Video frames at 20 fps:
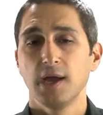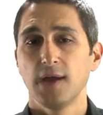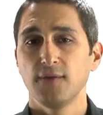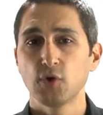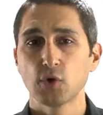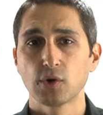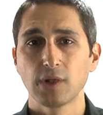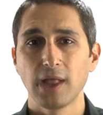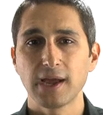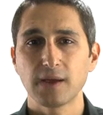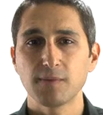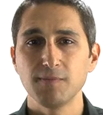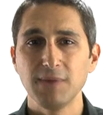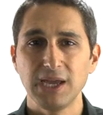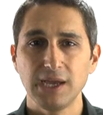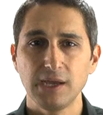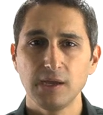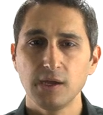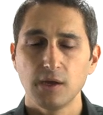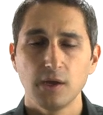If you're like
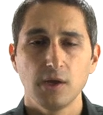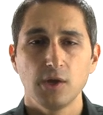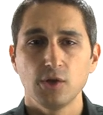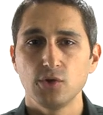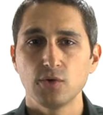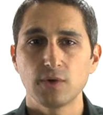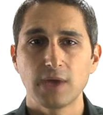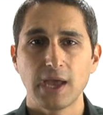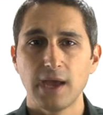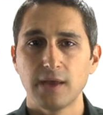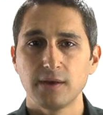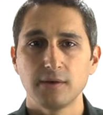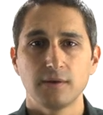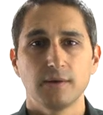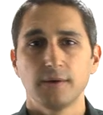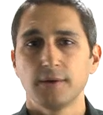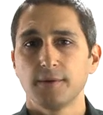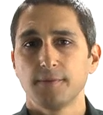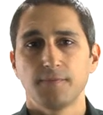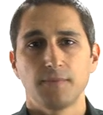me, you get
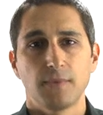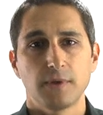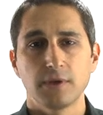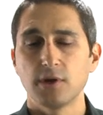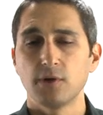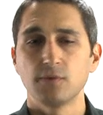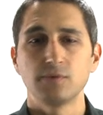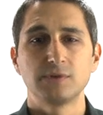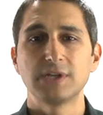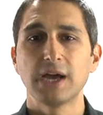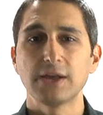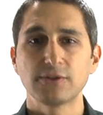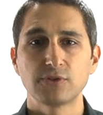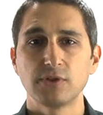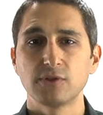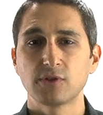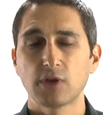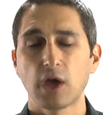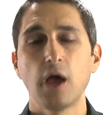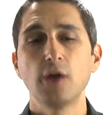
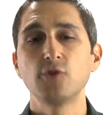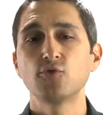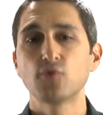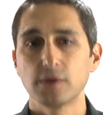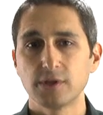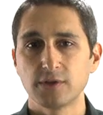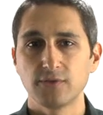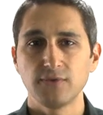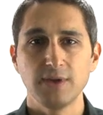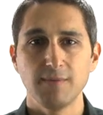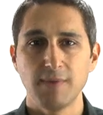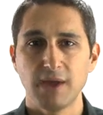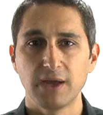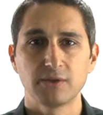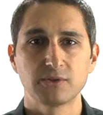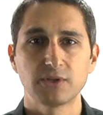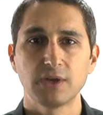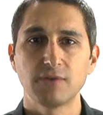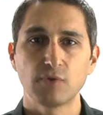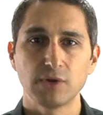dozens, hundreds of
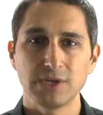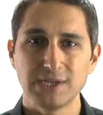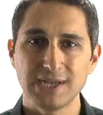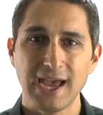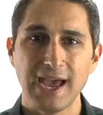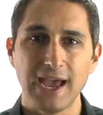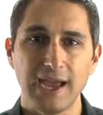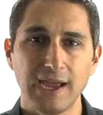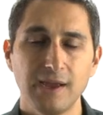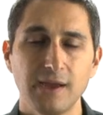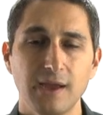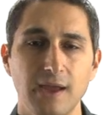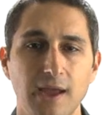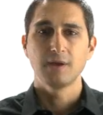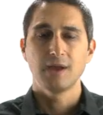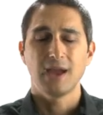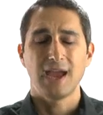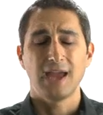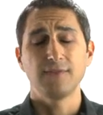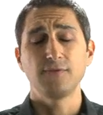emails every day.
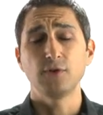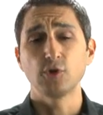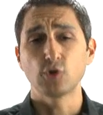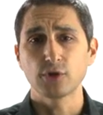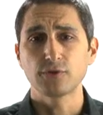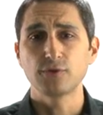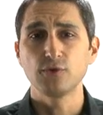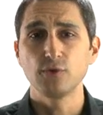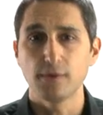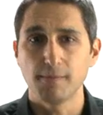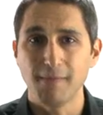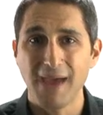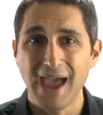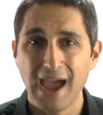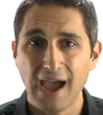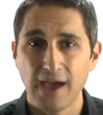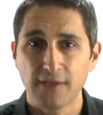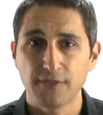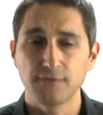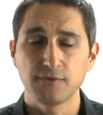And if you just do the
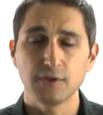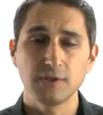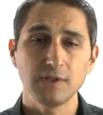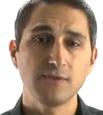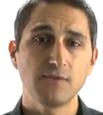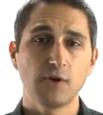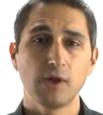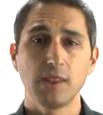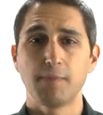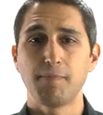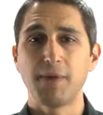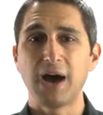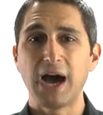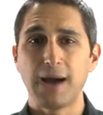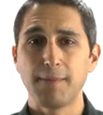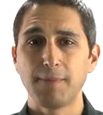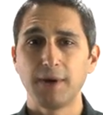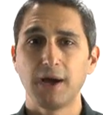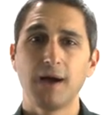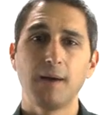math, if you leave on the
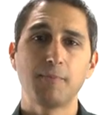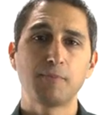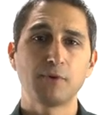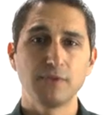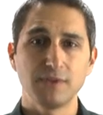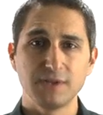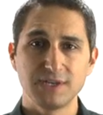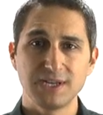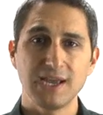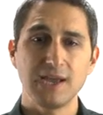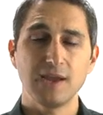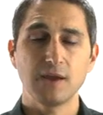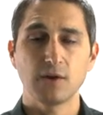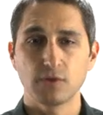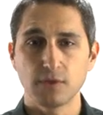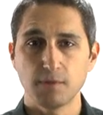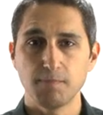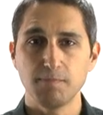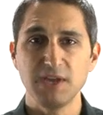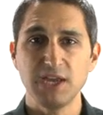pop-up or the ding or
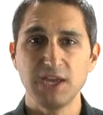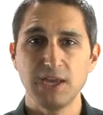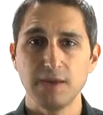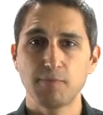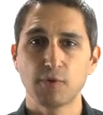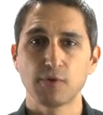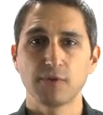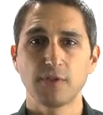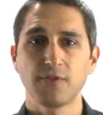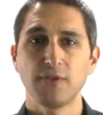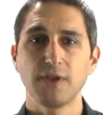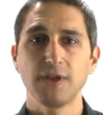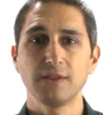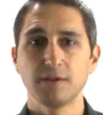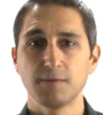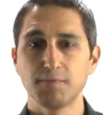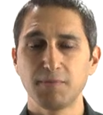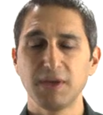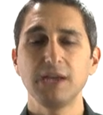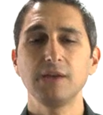the beep or the thing
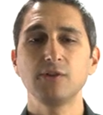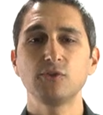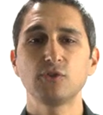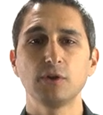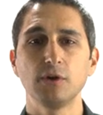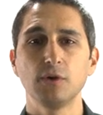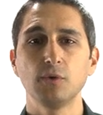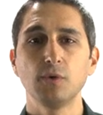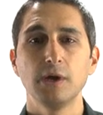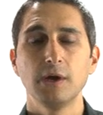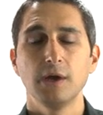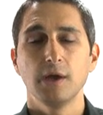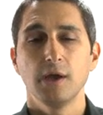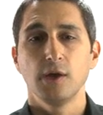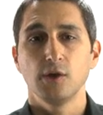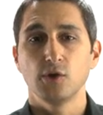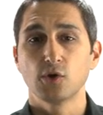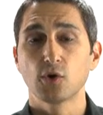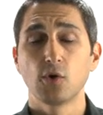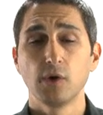that pings you,
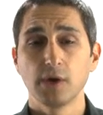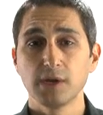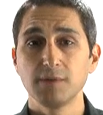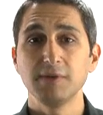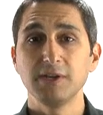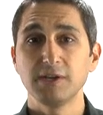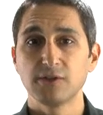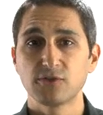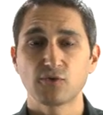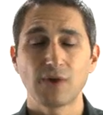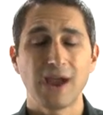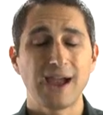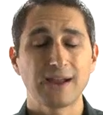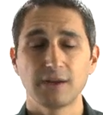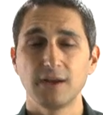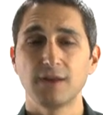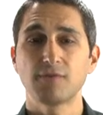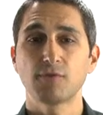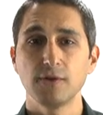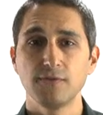you're going to be distracted
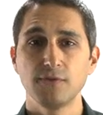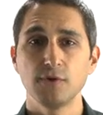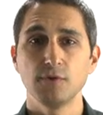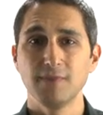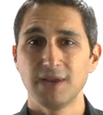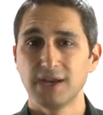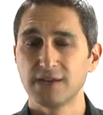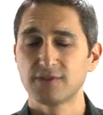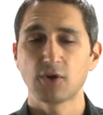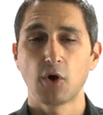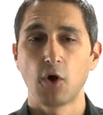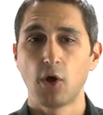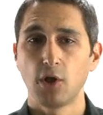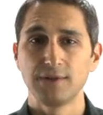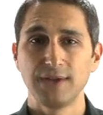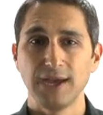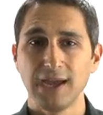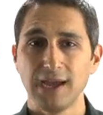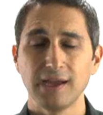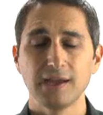every few minutes all
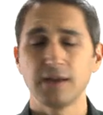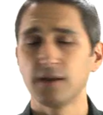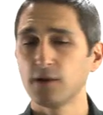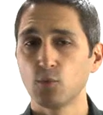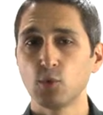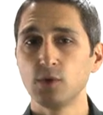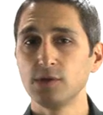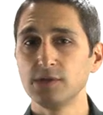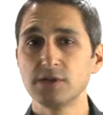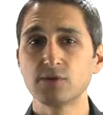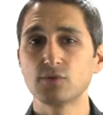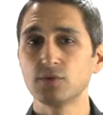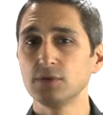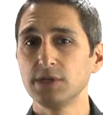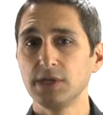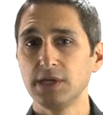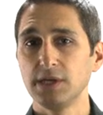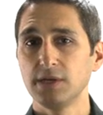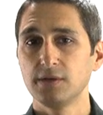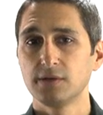day. And it will
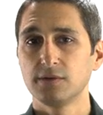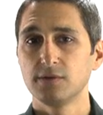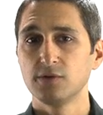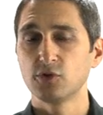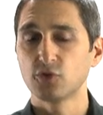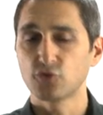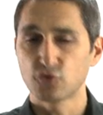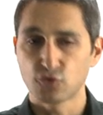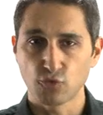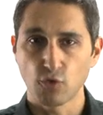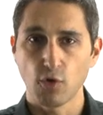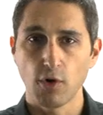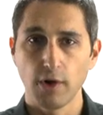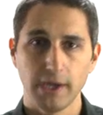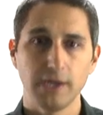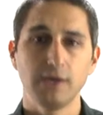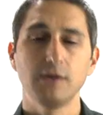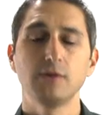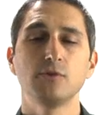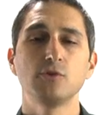literally
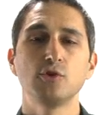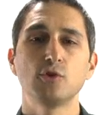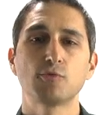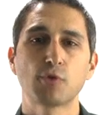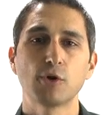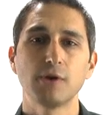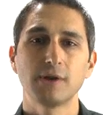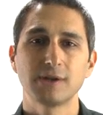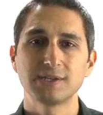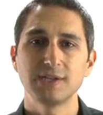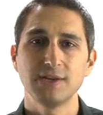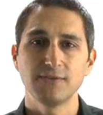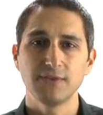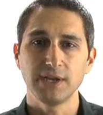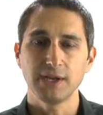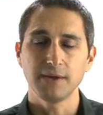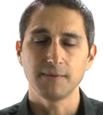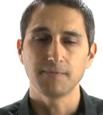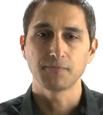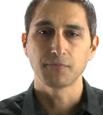destroy your productivity.